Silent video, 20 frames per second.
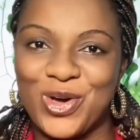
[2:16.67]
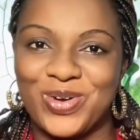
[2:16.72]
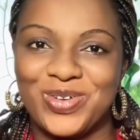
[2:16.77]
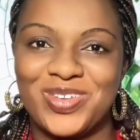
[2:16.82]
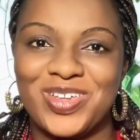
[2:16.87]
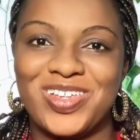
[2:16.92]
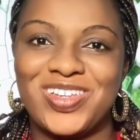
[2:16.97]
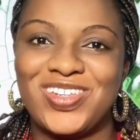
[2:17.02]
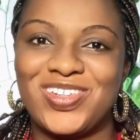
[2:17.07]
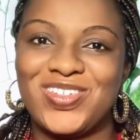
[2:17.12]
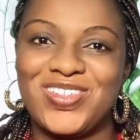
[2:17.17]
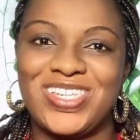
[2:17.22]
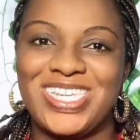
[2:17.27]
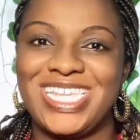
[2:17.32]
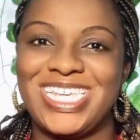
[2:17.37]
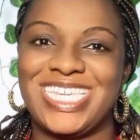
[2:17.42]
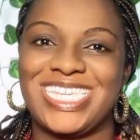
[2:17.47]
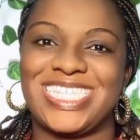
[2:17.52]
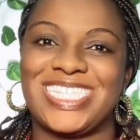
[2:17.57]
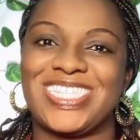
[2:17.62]
don't do
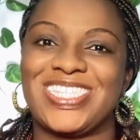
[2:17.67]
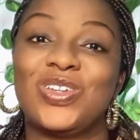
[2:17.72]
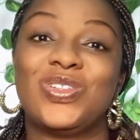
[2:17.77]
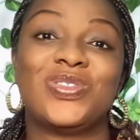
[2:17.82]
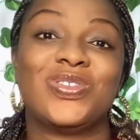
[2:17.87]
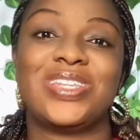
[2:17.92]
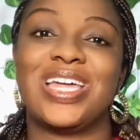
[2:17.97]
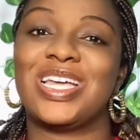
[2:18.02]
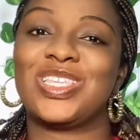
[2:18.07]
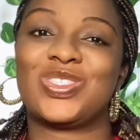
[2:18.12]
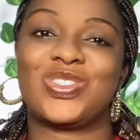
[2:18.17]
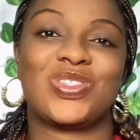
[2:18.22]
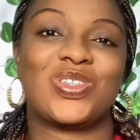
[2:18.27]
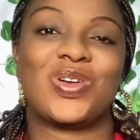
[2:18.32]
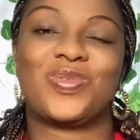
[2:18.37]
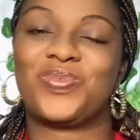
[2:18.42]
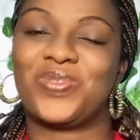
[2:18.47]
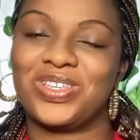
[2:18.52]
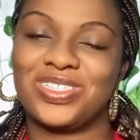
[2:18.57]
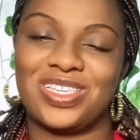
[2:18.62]
this. Don't do that to your
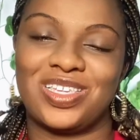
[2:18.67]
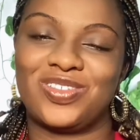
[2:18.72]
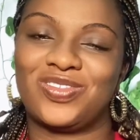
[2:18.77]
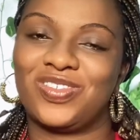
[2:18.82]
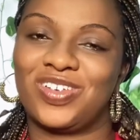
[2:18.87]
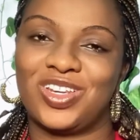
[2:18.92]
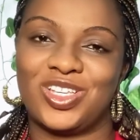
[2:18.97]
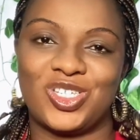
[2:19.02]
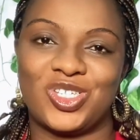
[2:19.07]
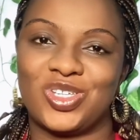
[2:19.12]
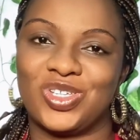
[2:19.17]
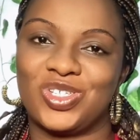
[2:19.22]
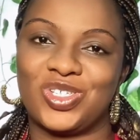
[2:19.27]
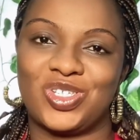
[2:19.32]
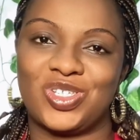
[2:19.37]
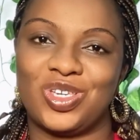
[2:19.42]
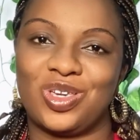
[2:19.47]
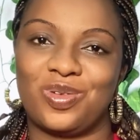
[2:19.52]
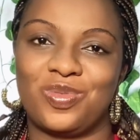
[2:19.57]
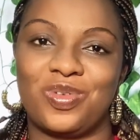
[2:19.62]
present
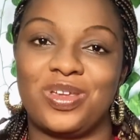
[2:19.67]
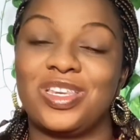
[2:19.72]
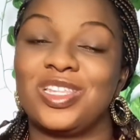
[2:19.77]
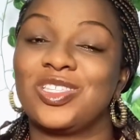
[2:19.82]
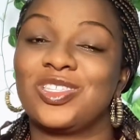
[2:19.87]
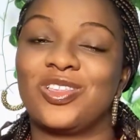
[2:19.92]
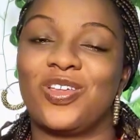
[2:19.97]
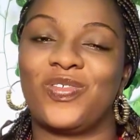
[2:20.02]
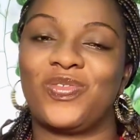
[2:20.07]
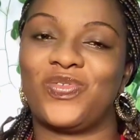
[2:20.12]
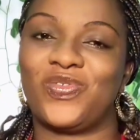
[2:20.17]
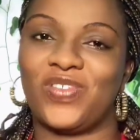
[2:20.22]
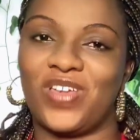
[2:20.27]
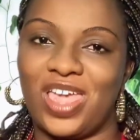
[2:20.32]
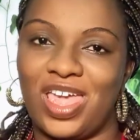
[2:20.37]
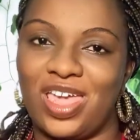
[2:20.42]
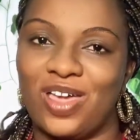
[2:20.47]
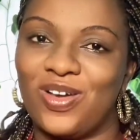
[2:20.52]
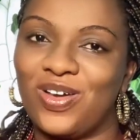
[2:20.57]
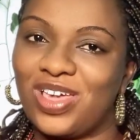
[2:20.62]
relationship. It is not
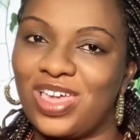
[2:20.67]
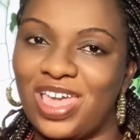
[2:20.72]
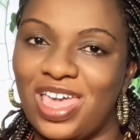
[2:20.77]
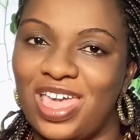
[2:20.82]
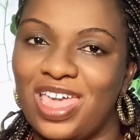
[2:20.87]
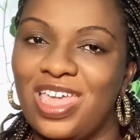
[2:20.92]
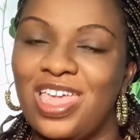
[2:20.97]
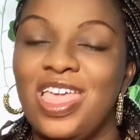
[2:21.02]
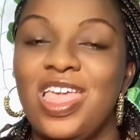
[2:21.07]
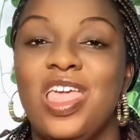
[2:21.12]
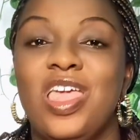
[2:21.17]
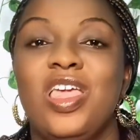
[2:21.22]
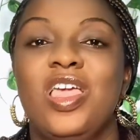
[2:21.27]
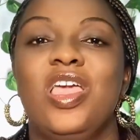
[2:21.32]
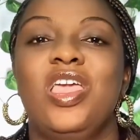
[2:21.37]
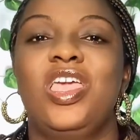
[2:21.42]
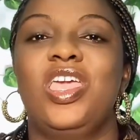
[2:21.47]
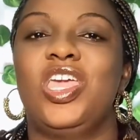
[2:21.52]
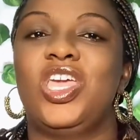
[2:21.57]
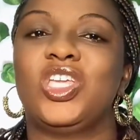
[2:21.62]
fair, okay?
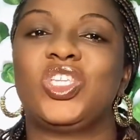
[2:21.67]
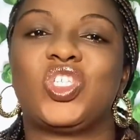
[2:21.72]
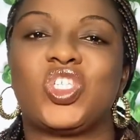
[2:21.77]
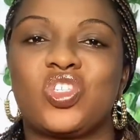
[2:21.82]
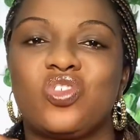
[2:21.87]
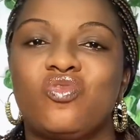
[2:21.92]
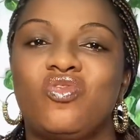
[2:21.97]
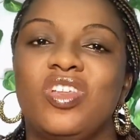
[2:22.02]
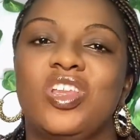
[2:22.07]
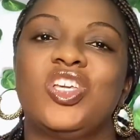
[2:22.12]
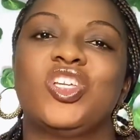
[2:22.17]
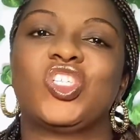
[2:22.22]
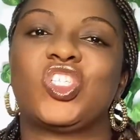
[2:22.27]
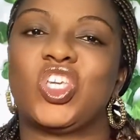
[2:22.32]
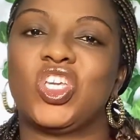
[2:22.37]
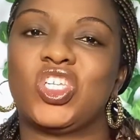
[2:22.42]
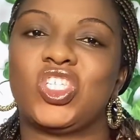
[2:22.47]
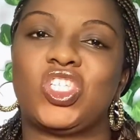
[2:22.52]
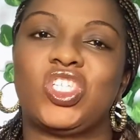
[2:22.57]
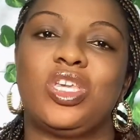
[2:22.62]
Each
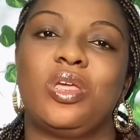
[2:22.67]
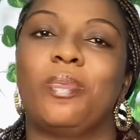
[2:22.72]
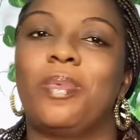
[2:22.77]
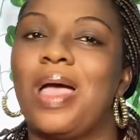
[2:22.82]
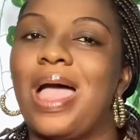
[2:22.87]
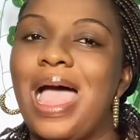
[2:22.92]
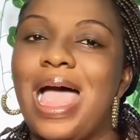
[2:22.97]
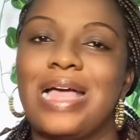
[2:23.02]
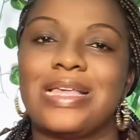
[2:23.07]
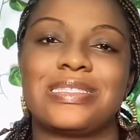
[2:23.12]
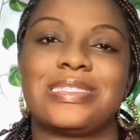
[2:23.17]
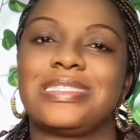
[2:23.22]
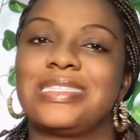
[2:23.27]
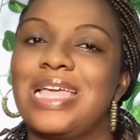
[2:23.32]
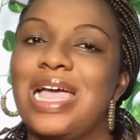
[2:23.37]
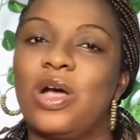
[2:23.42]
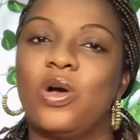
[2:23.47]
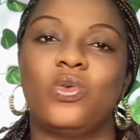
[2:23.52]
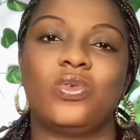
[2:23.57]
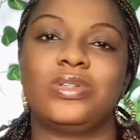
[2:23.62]
relationship has
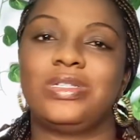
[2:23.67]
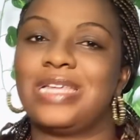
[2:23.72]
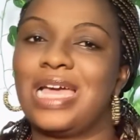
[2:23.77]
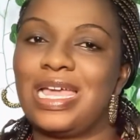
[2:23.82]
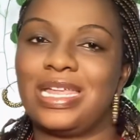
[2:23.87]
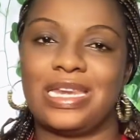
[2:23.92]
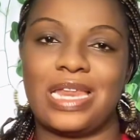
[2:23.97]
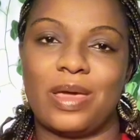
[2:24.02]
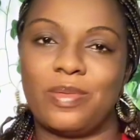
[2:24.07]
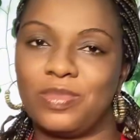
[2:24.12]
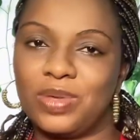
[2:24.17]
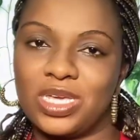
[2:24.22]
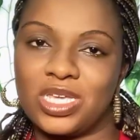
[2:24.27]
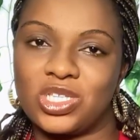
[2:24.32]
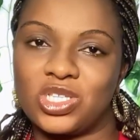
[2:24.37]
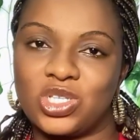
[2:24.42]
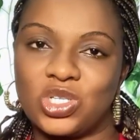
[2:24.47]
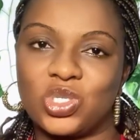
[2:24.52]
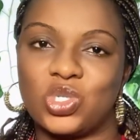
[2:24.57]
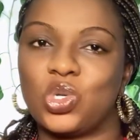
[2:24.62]
their own dynamics,
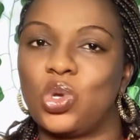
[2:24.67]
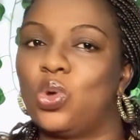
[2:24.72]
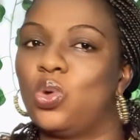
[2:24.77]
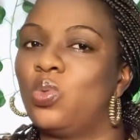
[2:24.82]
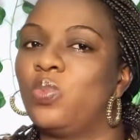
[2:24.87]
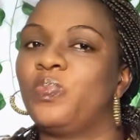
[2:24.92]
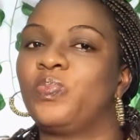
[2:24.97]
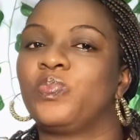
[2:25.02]
so